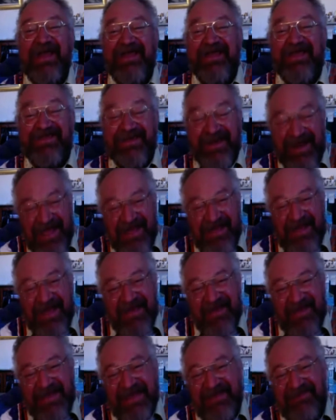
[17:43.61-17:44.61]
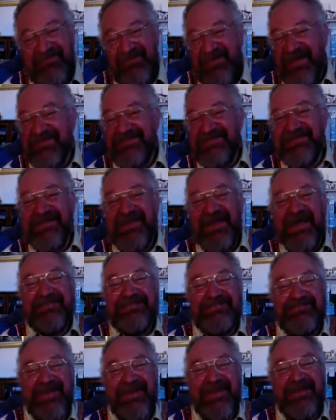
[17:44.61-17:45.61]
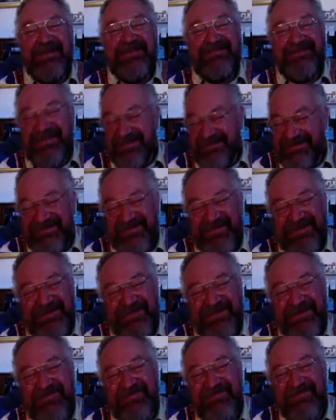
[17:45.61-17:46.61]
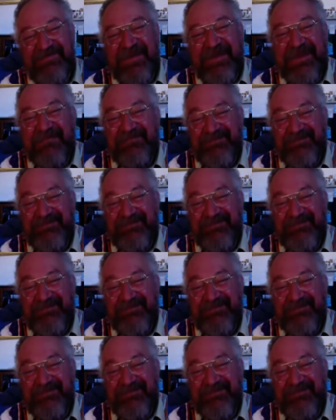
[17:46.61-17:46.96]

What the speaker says: it felt a strange thing to be doing for me.